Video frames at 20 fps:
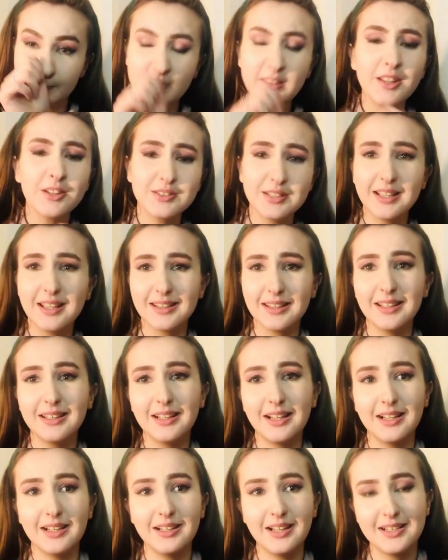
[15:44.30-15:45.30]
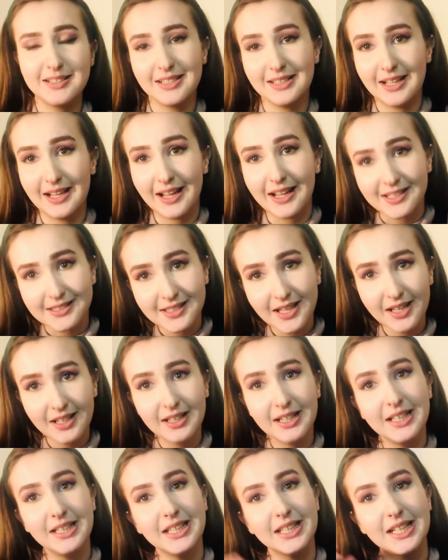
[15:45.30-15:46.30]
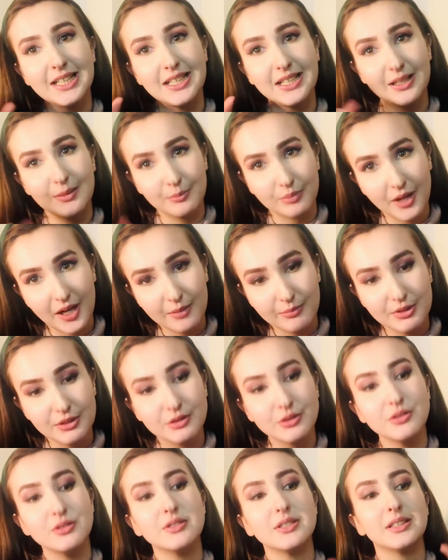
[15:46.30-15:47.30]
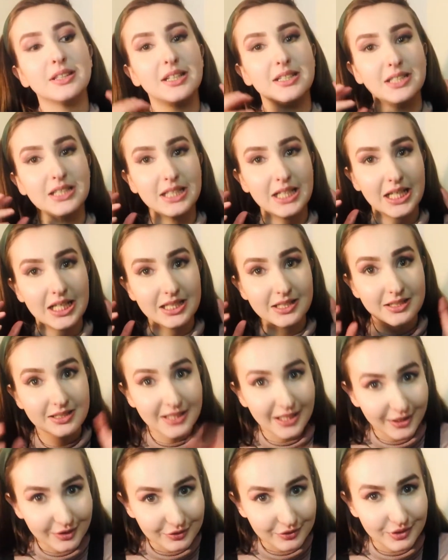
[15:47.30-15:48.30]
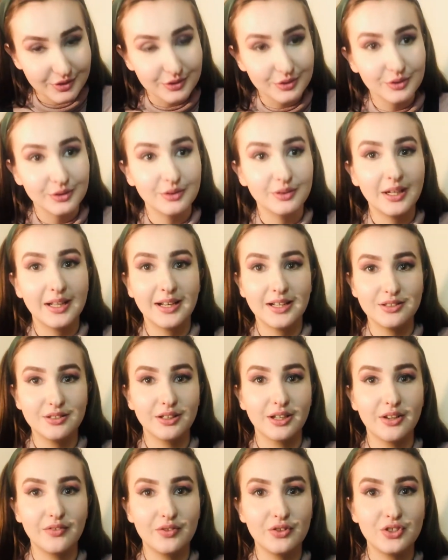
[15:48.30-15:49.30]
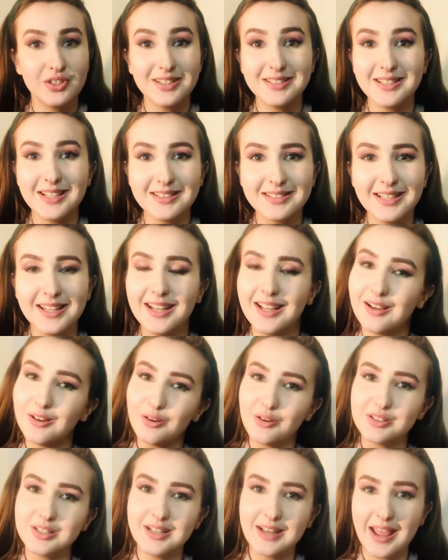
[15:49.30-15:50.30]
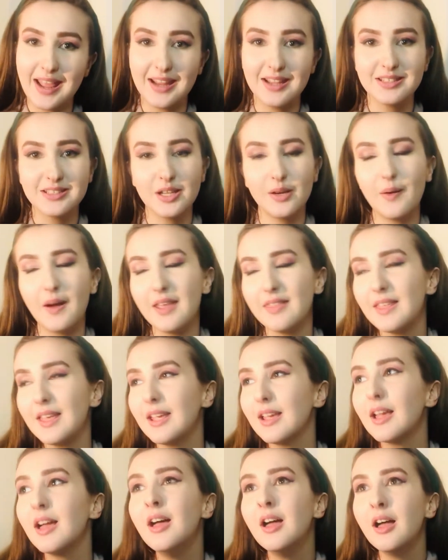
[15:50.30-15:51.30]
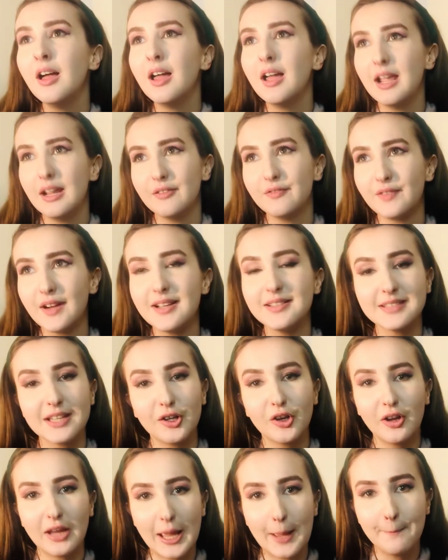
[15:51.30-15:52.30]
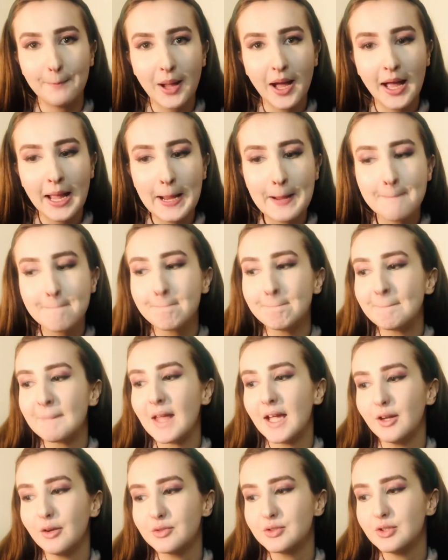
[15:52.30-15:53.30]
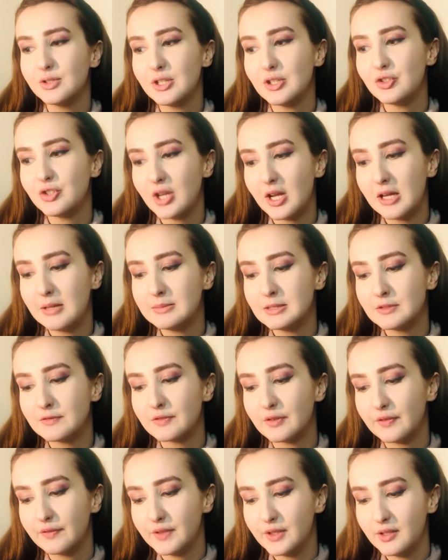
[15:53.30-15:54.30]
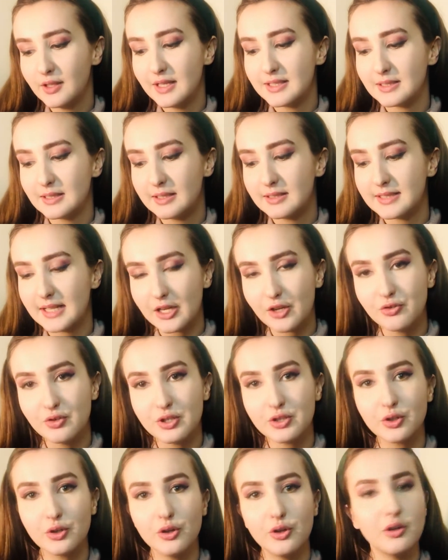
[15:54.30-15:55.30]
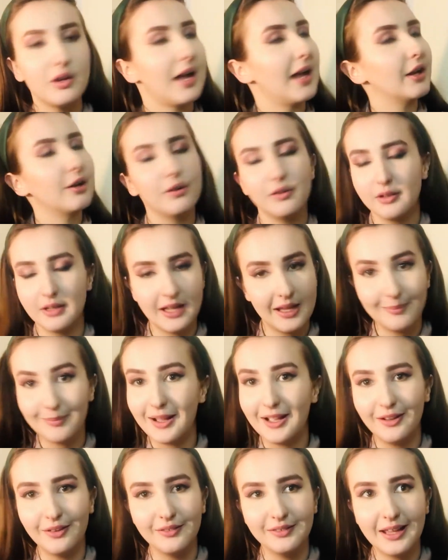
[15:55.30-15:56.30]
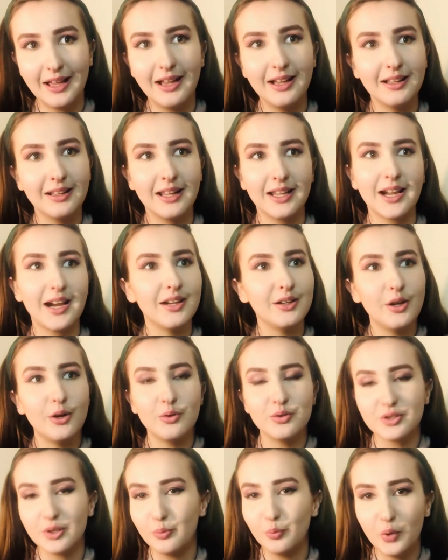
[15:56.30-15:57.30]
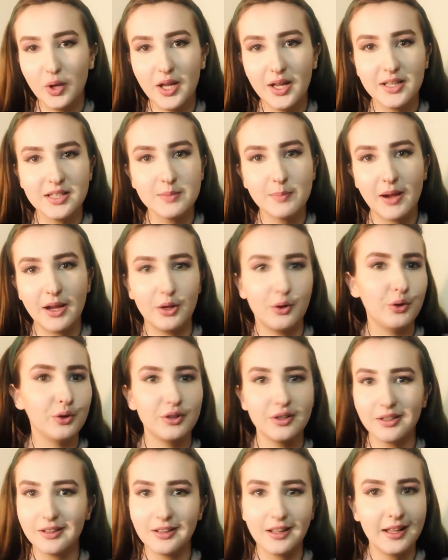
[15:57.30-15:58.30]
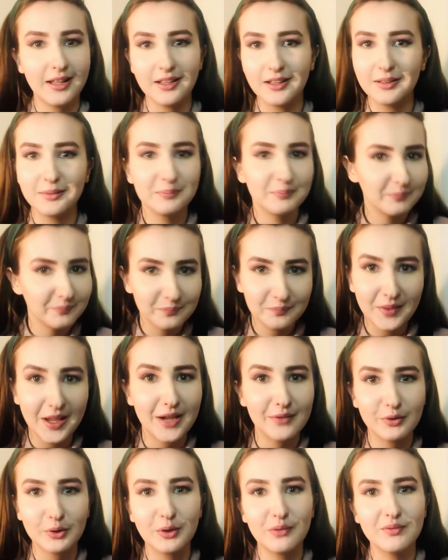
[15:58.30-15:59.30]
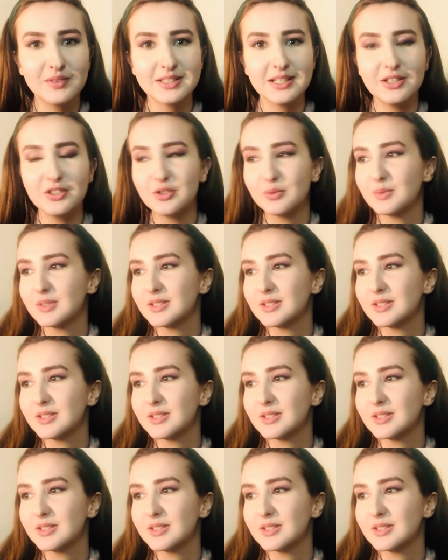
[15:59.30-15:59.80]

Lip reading: So yeah, then I did it externally, then I did it in primary school, then I did it at secondary school, and I took it for GCSE and got an A. So I think in France I could get by. I also did German for a few years in secondary school. I couldn't get by on that. Like, I know some words, but I couldn't like have a conversation with